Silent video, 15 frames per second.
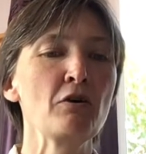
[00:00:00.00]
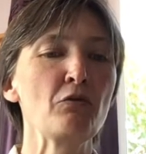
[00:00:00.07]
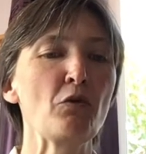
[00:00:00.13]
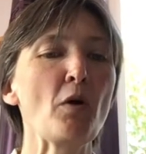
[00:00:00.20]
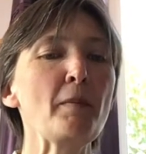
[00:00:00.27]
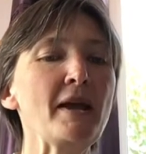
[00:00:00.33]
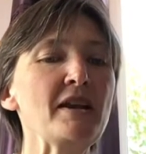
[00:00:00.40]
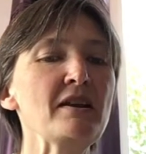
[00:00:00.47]

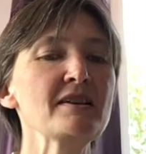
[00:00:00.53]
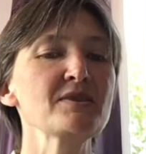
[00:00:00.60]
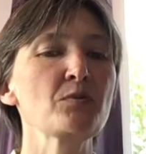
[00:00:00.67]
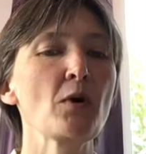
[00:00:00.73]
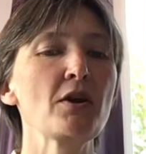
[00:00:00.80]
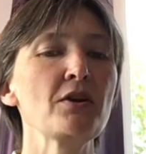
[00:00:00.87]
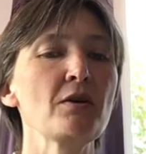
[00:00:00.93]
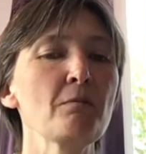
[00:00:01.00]
Robin has
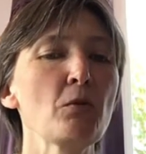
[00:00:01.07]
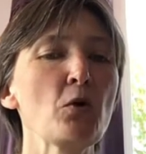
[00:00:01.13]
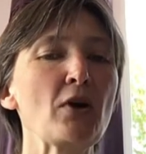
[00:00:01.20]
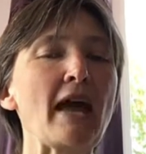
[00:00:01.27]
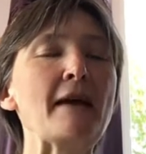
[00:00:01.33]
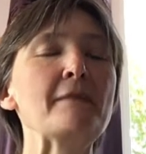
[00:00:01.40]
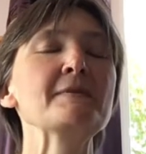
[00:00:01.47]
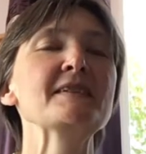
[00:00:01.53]
won more
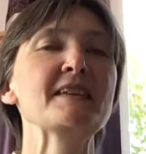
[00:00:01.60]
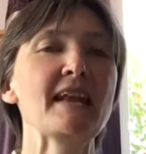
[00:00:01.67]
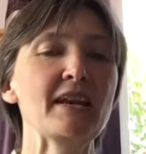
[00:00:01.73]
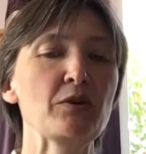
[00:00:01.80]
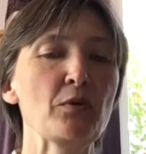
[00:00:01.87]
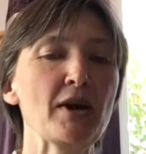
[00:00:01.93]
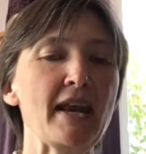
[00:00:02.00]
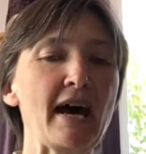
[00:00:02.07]
games than
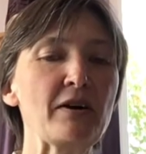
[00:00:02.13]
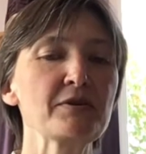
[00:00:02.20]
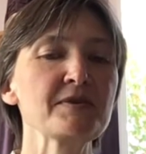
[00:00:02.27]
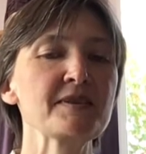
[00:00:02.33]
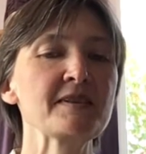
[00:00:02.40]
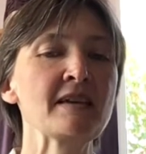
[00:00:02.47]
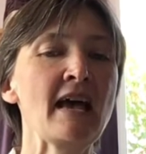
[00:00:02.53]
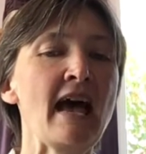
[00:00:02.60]
anyone
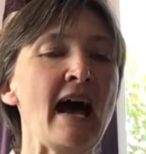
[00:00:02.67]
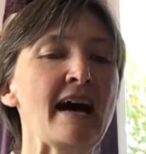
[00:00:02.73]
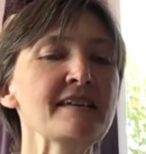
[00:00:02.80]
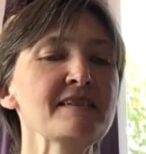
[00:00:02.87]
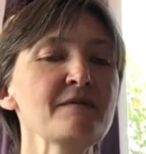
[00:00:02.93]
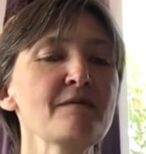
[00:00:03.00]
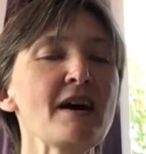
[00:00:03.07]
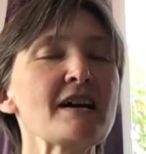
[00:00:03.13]
else,
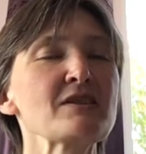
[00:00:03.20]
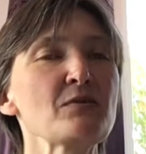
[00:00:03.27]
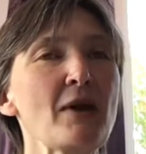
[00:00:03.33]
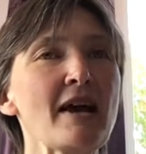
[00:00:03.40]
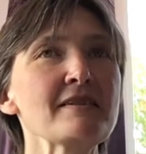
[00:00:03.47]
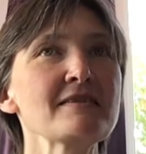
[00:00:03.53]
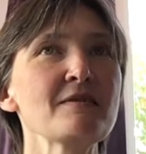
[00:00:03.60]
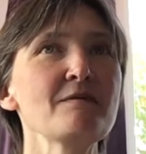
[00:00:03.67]
and in fact, we
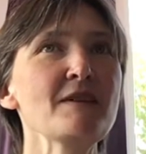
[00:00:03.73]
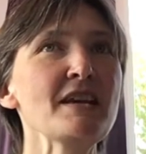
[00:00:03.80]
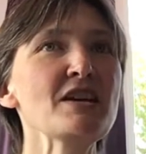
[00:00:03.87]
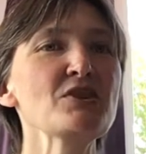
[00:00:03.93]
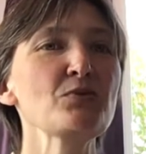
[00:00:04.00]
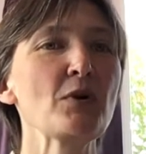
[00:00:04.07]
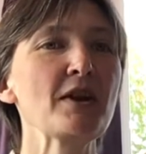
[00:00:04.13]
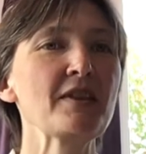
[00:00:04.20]
had to
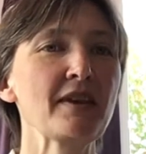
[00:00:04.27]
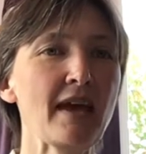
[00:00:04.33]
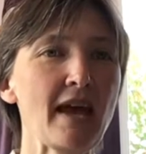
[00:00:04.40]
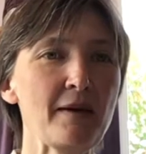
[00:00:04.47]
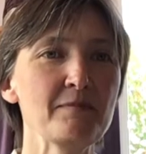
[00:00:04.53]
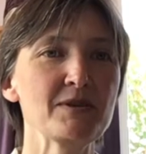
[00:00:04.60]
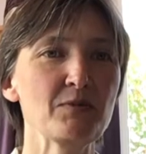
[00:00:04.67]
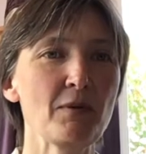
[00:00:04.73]
finish one of the
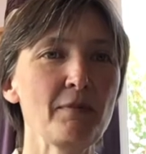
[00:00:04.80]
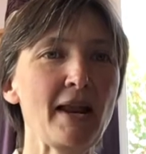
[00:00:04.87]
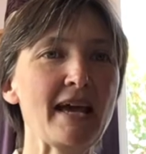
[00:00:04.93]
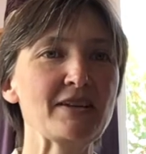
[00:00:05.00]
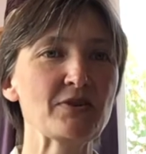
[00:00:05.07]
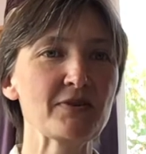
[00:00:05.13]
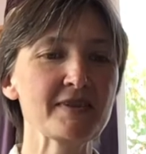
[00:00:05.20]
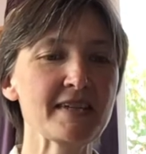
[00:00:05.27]
games we
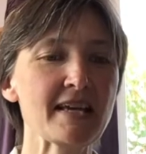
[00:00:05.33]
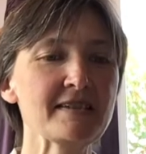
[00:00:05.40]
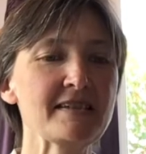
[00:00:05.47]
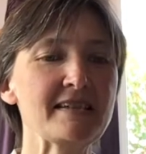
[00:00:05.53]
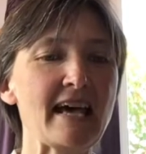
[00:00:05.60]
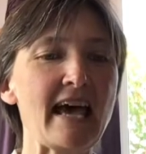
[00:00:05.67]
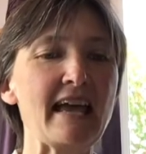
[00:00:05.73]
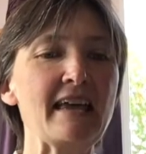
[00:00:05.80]
played on
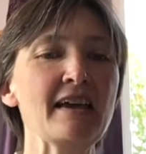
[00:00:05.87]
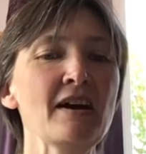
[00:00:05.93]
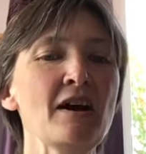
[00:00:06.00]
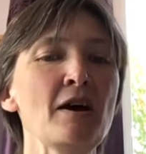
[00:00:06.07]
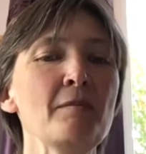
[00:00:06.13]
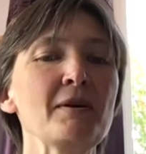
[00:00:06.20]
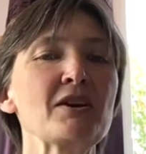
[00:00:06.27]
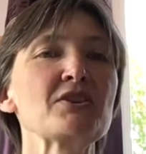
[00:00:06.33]
Saturday
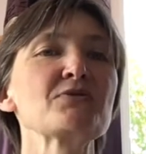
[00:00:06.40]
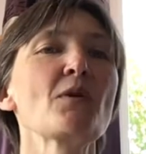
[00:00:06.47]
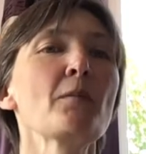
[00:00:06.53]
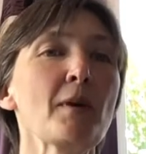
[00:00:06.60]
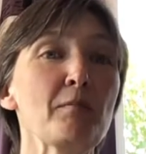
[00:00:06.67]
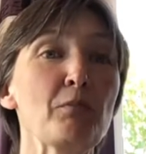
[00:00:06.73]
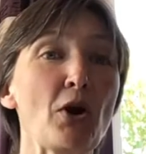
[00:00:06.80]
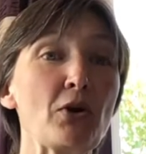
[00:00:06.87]
because
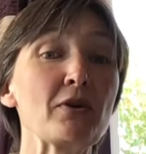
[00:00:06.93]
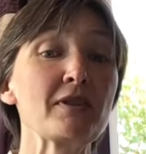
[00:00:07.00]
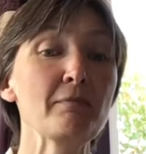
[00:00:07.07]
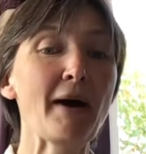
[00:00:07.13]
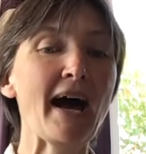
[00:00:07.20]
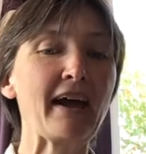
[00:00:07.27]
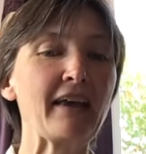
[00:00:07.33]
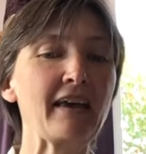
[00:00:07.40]
Robin broke the
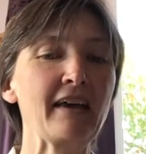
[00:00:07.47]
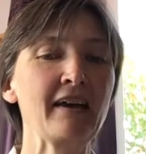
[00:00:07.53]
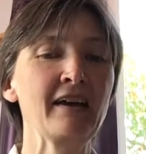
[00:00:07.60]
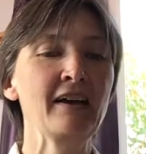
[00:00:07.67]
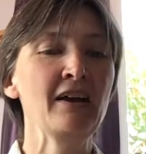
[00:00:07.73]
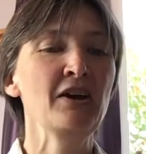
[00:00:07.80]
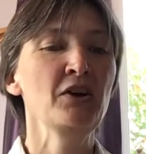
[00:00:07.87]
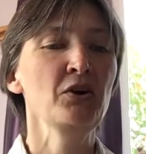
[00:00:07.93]
bank.
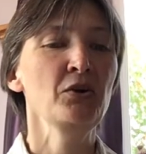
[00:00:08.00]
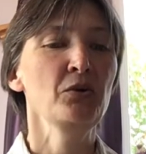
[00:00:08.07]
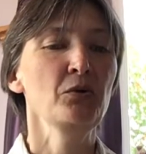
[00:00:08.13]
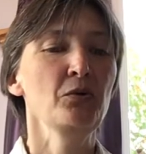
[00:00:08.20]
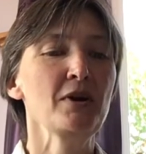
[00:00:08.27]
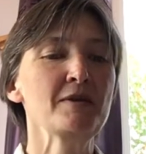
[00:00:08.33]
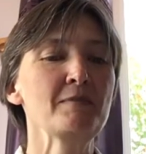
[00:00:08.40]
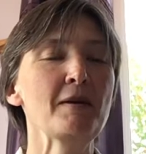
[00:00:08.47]

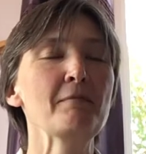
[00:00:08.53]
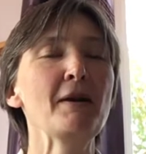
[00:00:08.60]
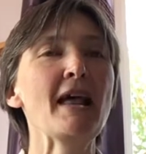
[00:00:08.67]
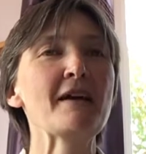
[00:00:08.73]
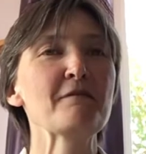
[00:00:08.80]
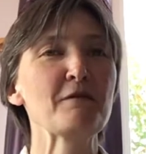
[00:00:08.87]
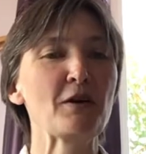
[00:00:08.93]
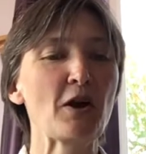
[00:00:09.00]
We'd been
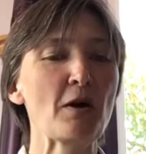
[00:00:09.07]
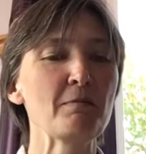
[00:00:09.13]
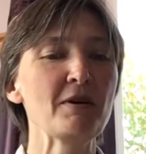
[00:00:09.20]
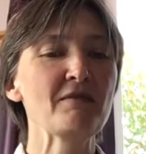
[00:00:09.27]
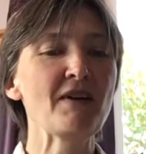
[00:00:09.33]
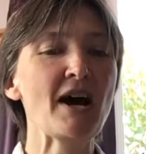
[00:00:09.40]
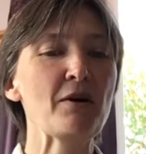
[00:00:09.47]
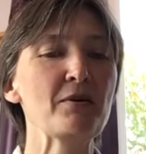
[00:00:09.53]
playing for a couple
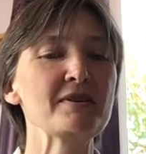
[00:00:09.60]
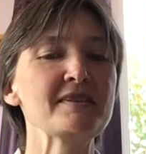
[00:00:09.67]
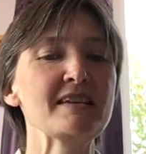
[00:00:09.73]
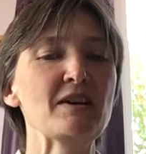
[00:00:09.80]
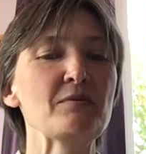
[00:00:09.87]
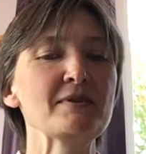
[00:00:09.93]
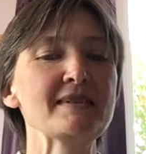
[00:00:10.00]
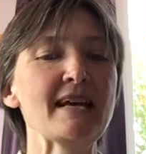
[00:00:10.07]
of hours, and
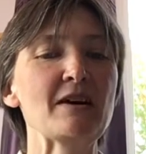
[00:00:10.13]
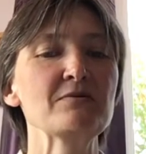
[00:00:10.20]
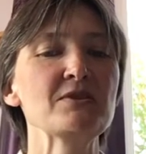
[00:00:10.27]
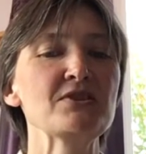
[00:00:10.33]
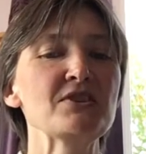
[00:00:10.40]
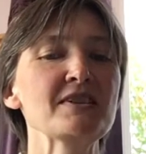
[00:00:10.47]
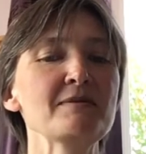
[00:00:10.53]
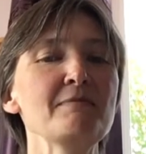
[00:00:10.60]
it was down to
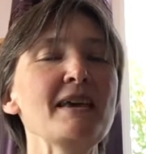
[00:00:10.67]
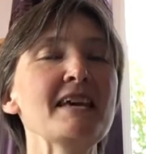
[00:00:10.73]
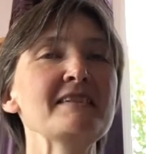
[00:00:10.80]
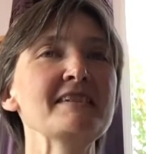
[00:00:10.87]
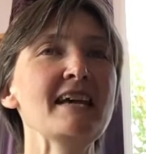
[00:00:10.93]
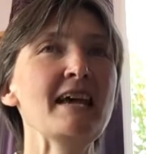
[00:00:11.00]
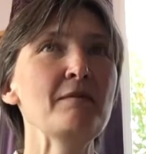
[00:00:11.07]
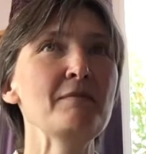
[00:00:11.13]
just me and
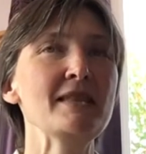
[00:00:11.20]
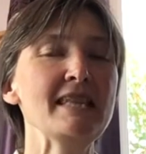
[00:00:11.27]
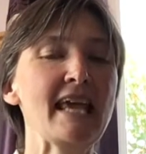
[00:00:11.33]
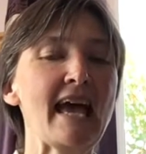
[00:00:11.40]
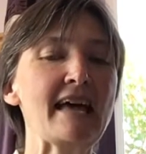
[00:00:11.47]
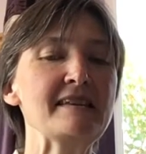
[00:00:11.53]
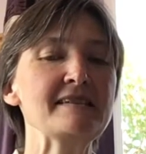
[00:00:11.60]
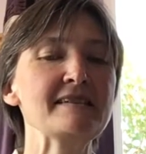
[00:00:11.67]
him in the
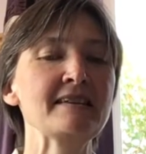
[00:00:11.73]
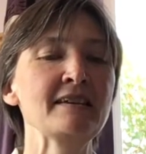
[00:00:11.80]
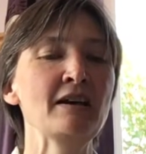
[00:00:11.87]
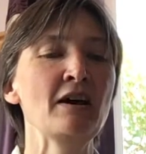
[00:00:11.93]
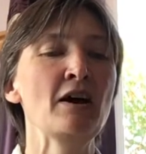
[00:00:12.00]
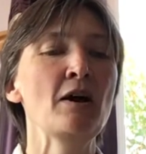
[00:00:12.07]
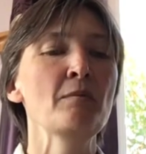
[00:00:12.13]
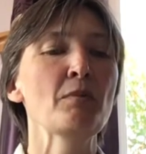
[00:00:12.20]
end.
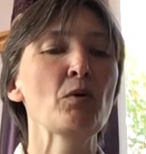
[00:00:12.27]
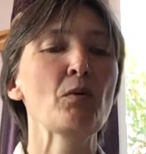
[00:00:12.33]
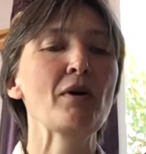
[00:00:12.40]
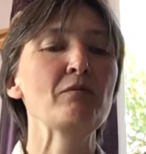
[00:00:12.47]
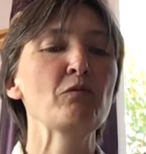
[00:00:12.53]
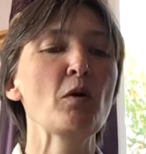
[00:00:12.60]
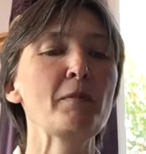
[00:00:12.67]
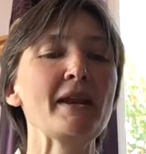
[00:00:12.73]
But
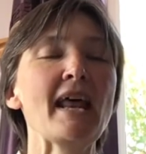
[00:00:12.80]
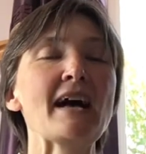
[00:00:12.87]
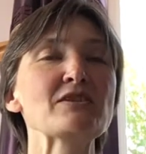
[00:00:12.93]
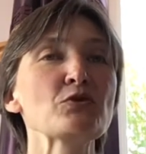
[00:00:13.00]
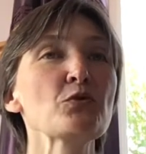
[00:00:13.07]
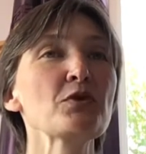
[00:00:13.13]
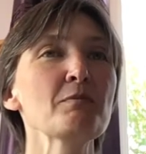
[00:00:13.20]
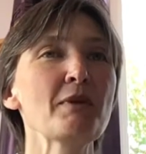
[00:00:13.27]
when Robin had
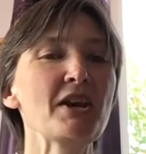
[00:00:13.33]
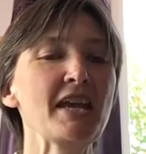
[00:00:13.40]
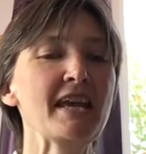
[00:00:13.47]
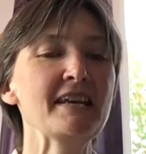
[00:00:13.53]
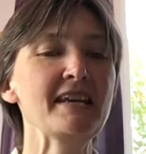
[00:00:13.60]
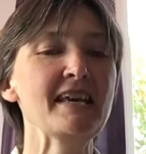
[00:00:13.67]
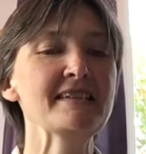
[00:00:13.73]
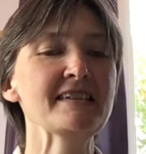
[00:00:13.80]
all the money
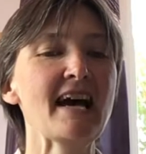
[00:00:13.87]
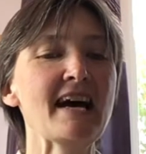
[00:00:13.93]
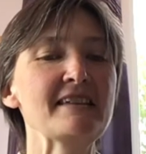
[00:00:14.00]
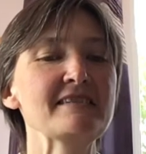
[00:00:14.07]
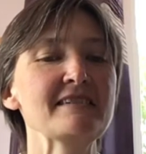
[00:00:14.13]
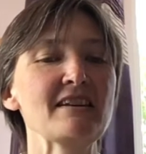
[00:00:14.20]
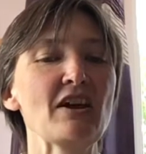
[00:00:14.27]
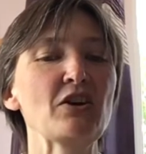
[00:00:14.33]
in his
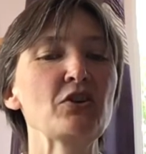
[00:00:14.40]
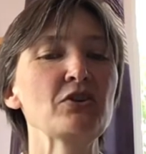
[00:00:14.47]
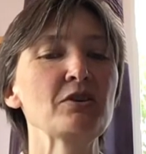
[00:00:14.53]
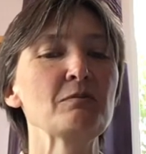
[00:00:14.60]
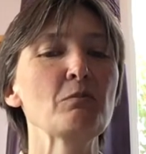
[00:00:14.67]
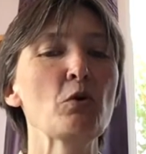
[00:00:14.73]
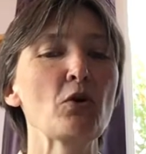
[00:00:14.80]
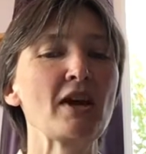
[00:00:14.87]
hand and I
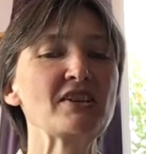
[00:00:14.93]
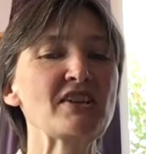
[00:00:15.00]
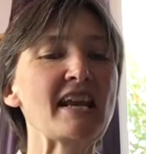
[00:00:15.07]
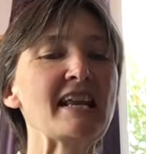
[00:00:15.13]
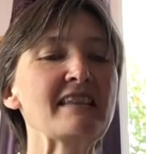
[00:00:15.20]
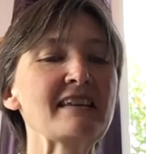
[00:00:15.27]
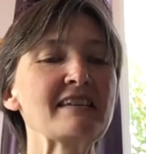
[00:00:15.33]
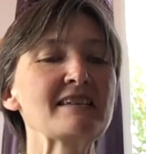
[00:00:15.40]
couldn't mortgage
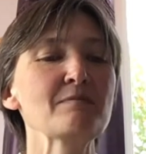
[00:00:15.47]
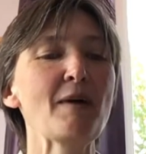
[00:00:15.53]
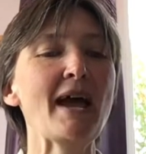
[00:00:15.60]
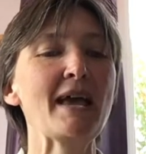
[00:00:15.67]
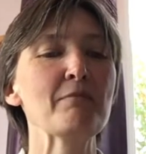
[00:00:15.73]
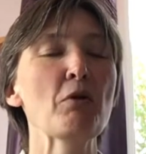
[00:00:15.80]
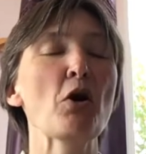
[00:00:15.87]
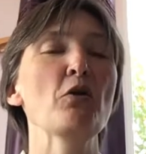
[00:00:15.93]
anything to pay
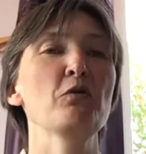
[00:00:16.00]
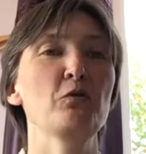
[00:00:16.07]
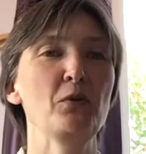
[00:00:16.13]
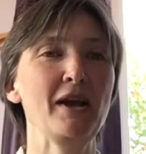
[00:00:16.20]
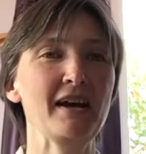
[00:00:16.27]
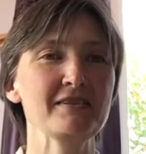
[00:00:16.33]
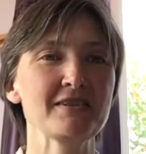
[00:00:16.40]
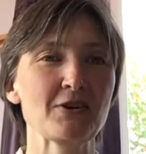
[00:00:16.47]
him off, we
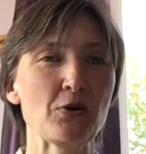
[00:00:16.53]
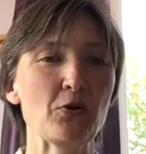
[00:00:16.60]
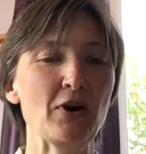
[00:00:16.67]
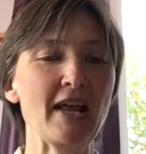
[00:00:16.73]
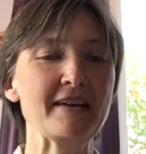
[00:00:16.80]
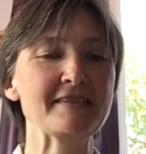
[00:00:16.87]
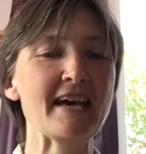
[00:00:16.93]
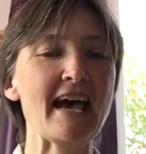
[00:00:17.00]
had to call
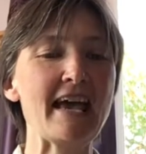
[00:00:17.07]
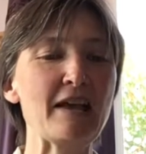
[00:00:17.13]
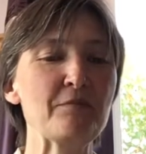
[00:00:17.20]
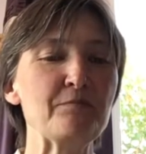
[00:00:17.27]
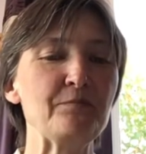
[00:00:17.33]
it a day.